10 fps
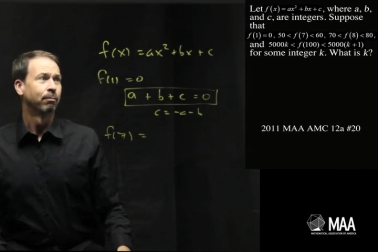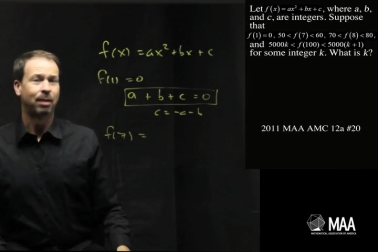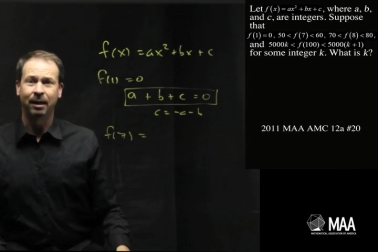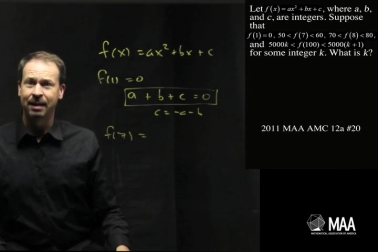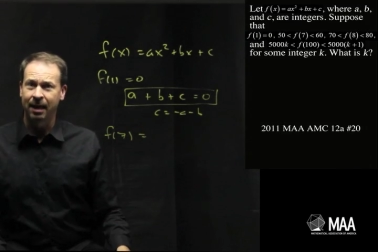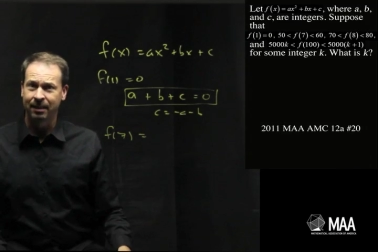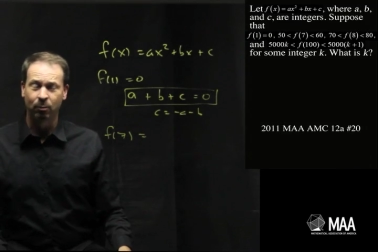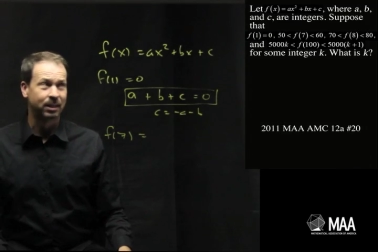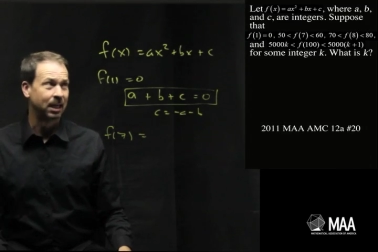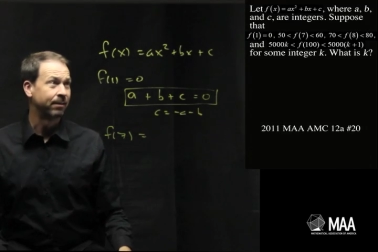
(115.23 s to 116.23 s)
Plug in x
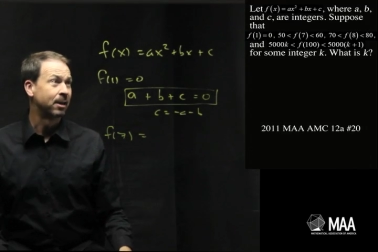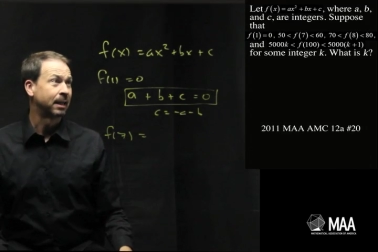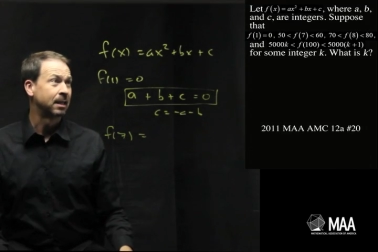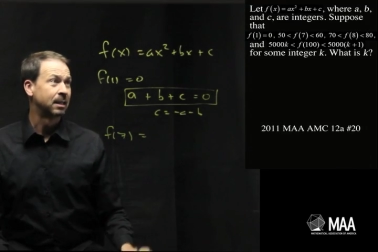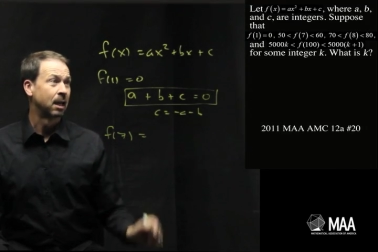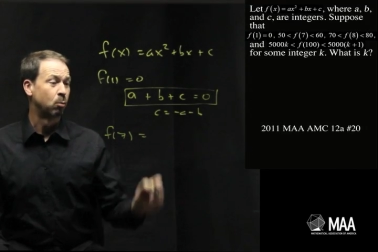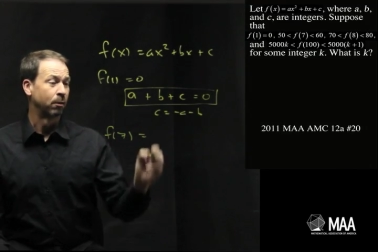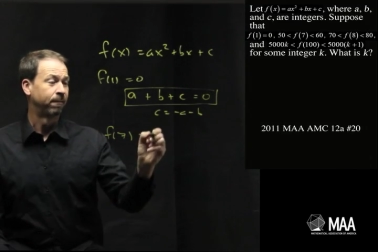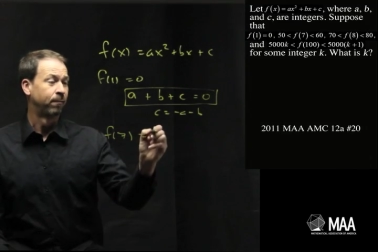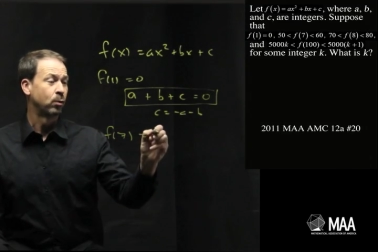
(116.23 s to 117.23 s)
equals 7, I get, uh,
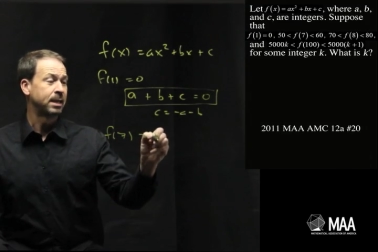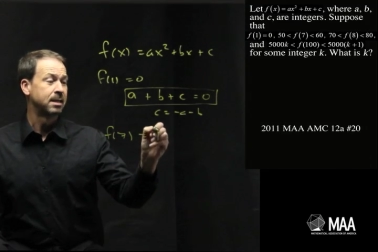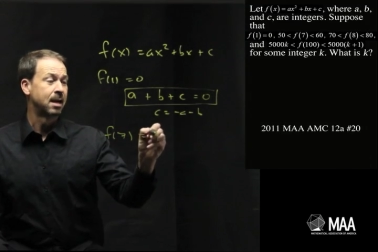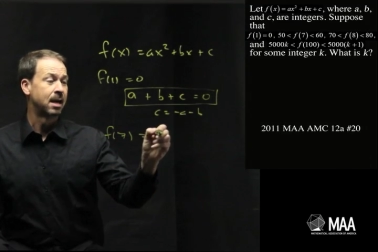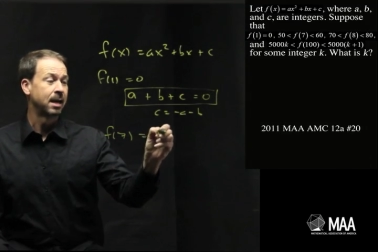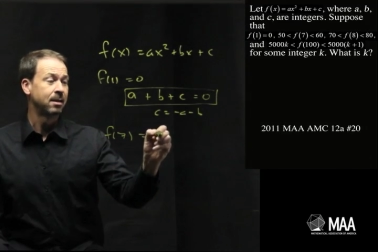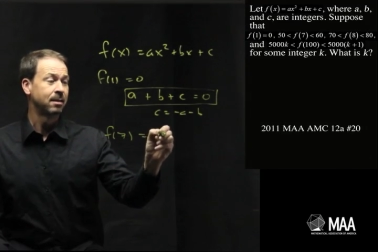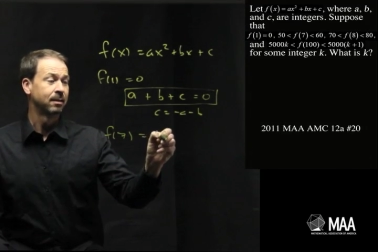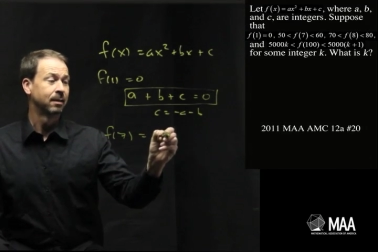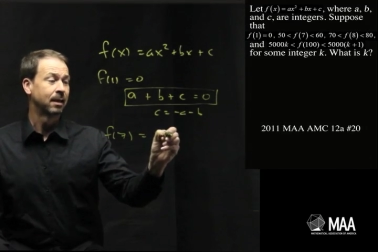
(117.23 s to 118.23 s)
what,
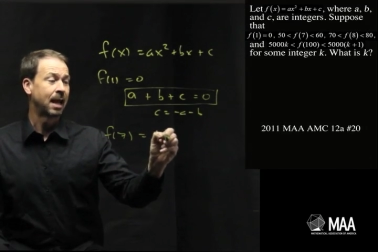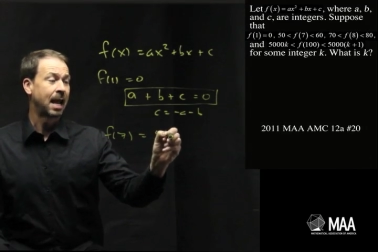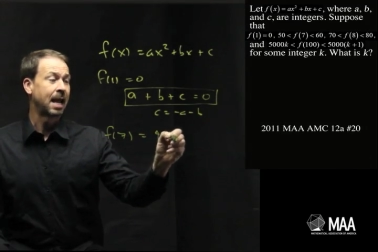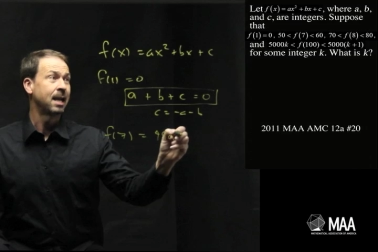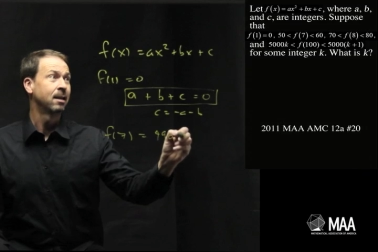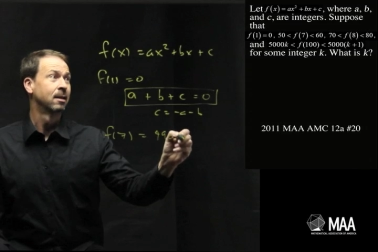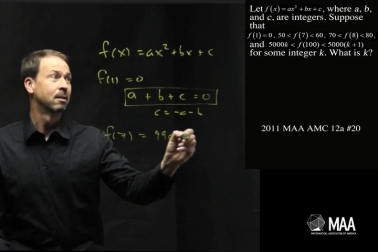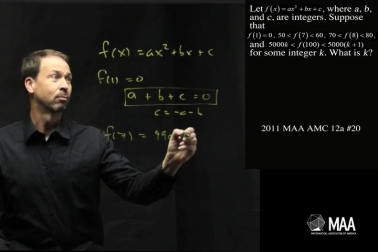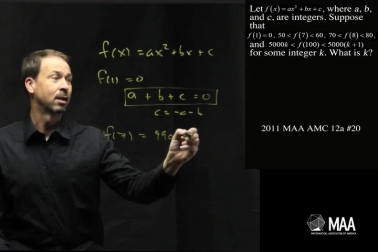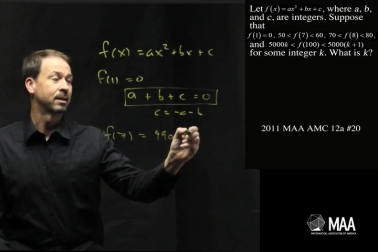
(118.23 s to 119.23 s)
49a
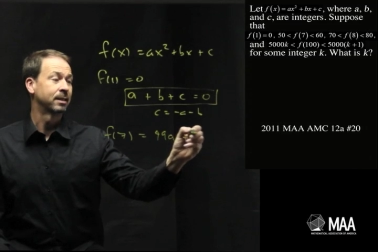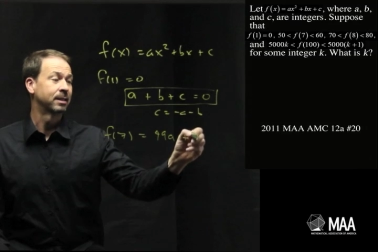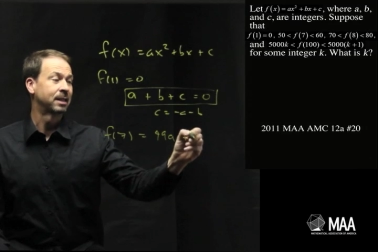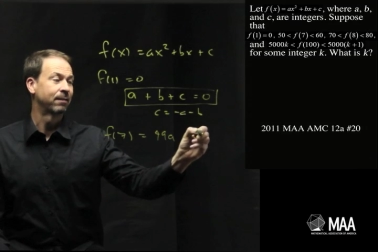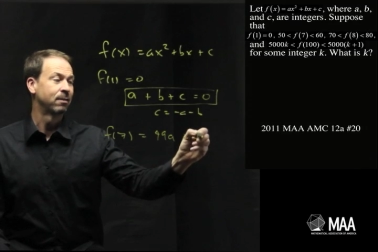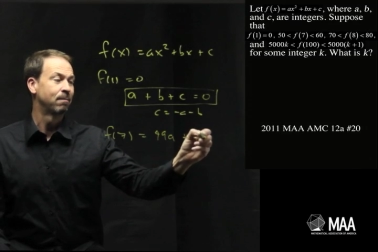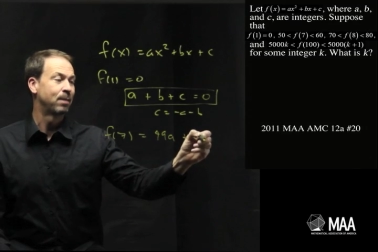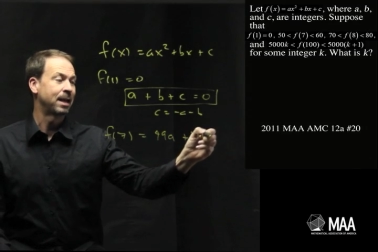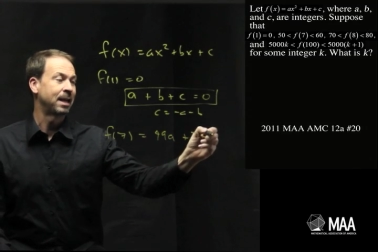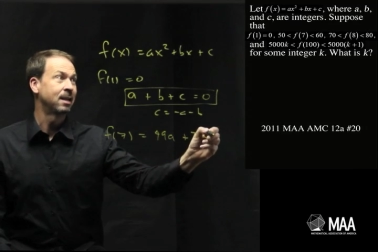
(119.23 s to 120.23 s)
plus
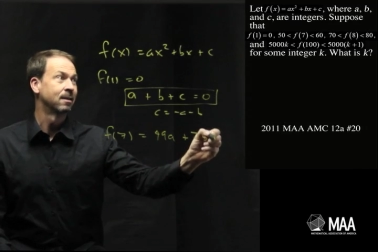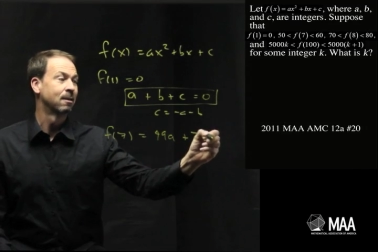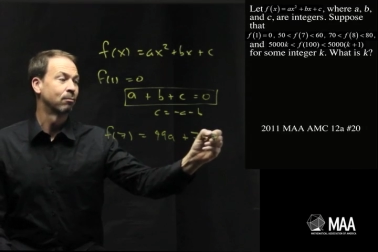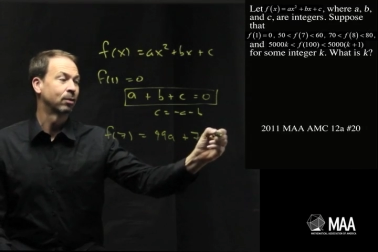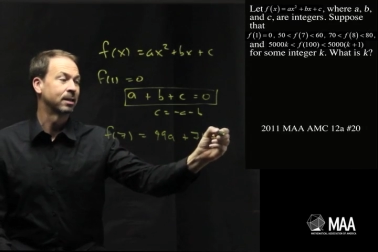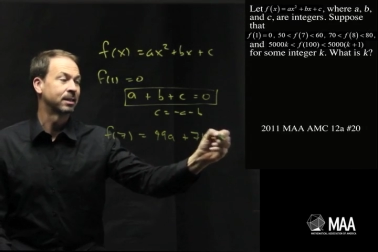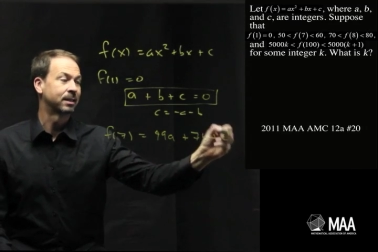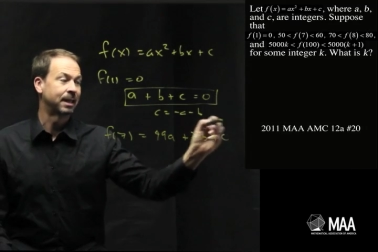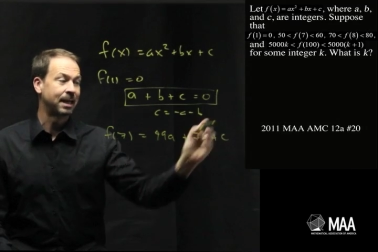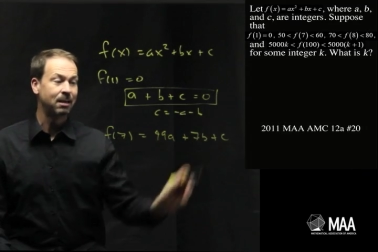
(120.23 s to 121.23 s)
7b plus
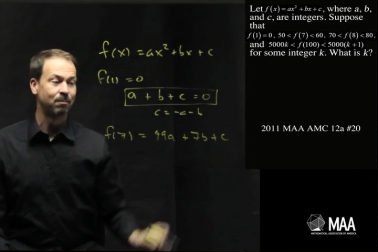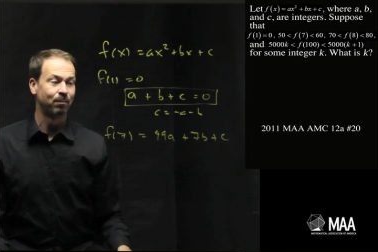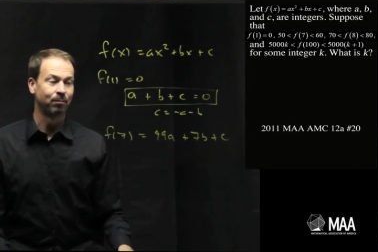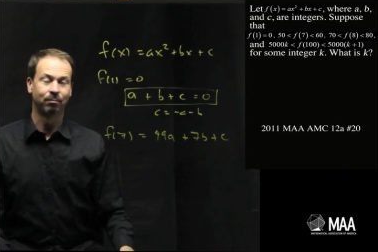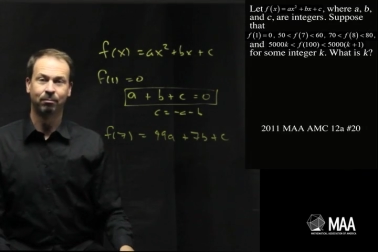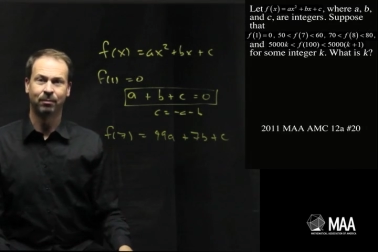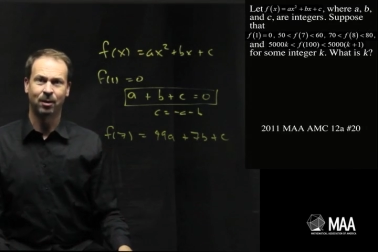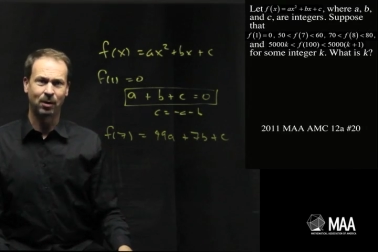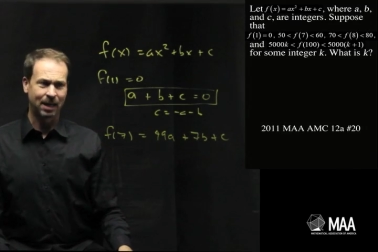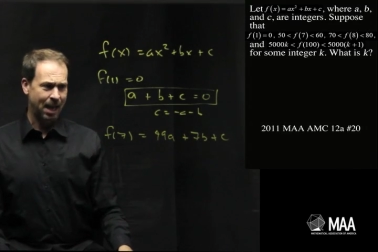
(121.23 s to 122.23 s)
c.
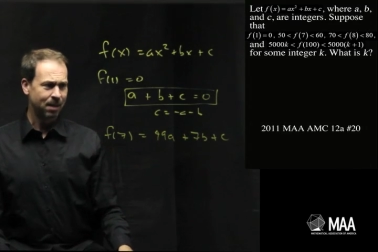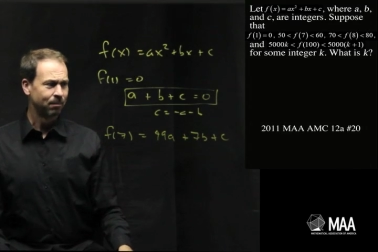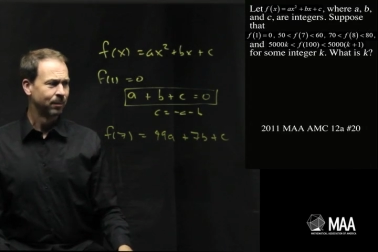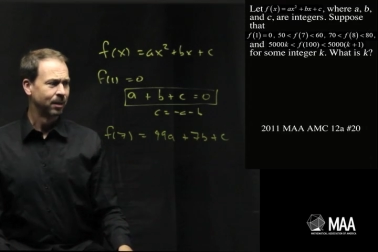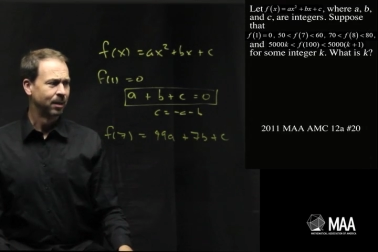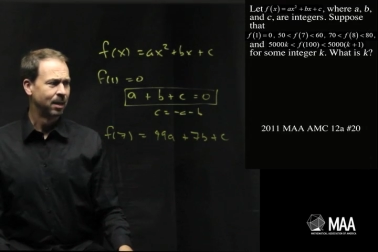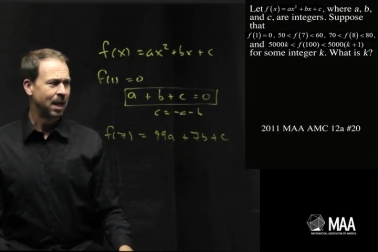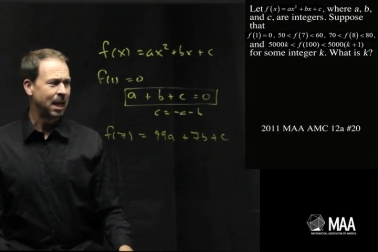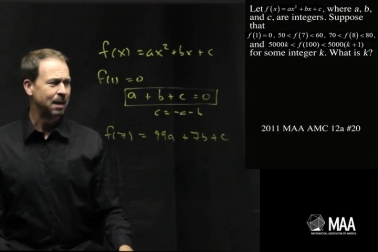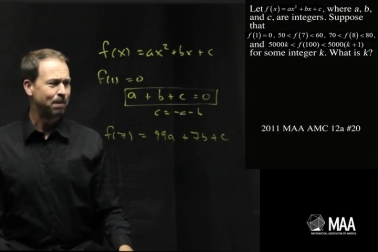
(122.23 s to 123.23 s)
Okay,
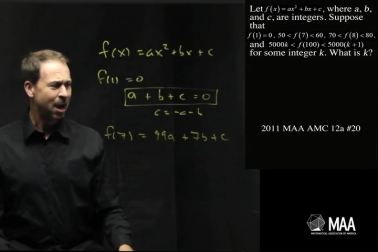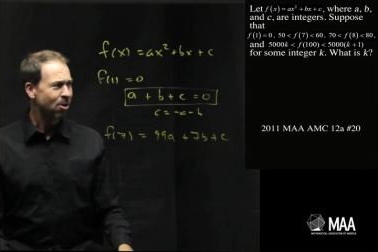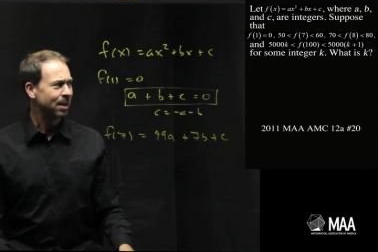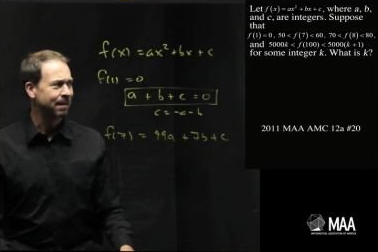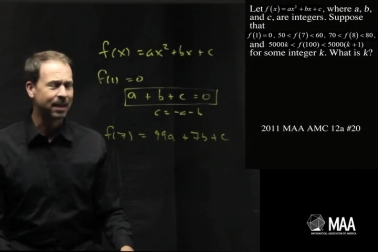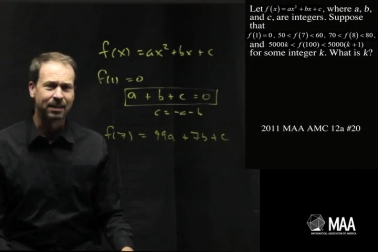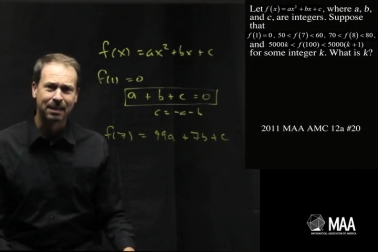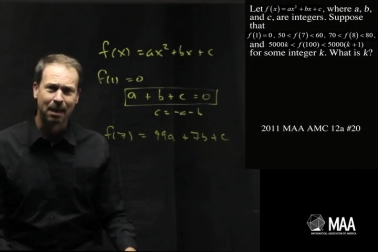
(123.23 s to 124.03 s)
and apparently that's a